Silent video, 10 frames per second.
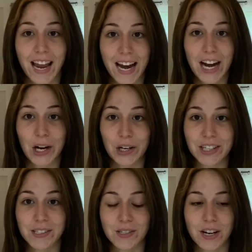air
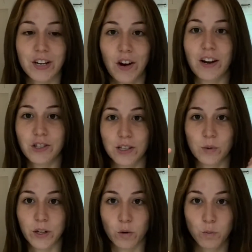because it's not in your hair. So that's why
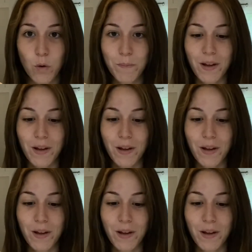it goes whoop.